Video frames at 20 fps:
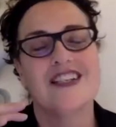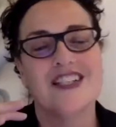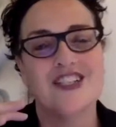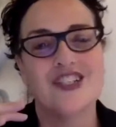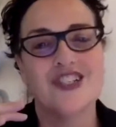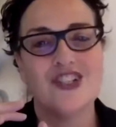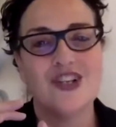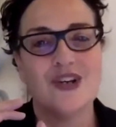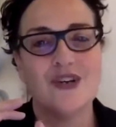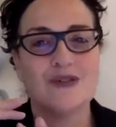it
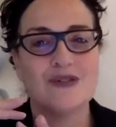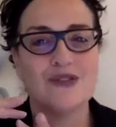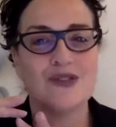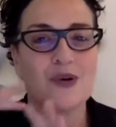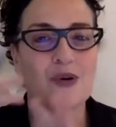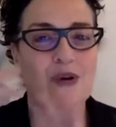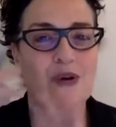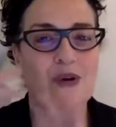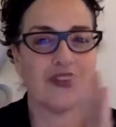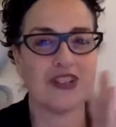shows
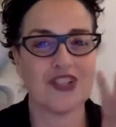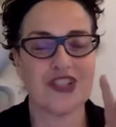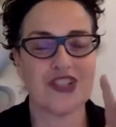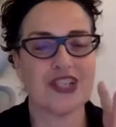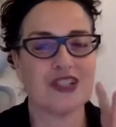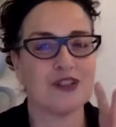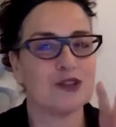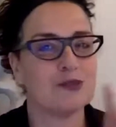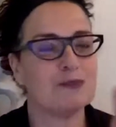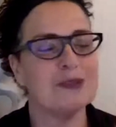all the
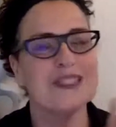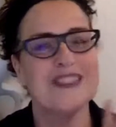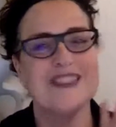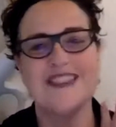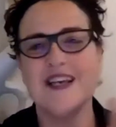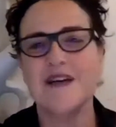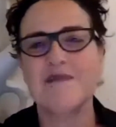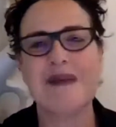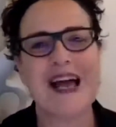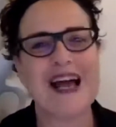shingles, but
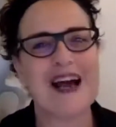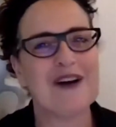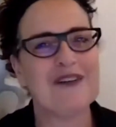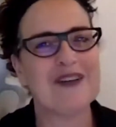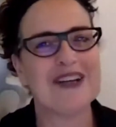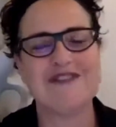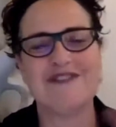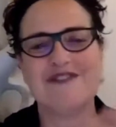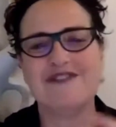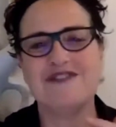somehow
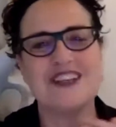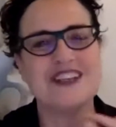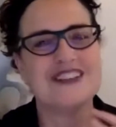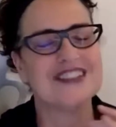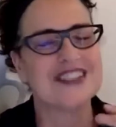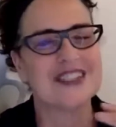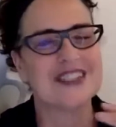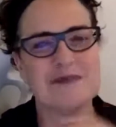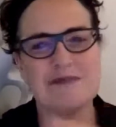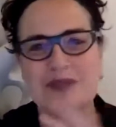it
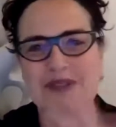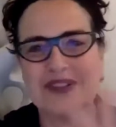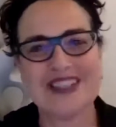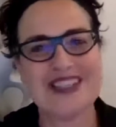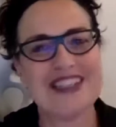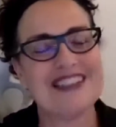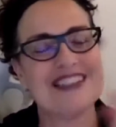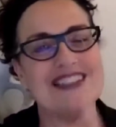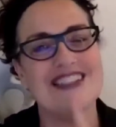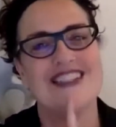feels
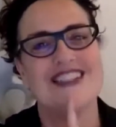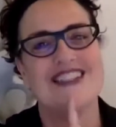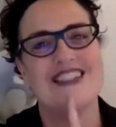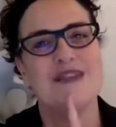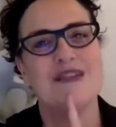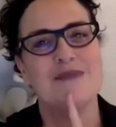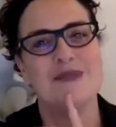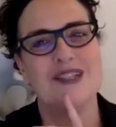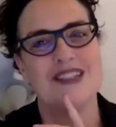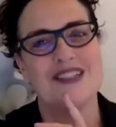completely
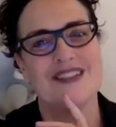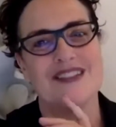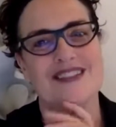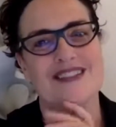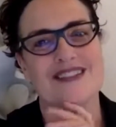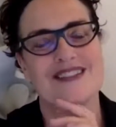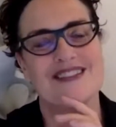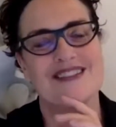seamless.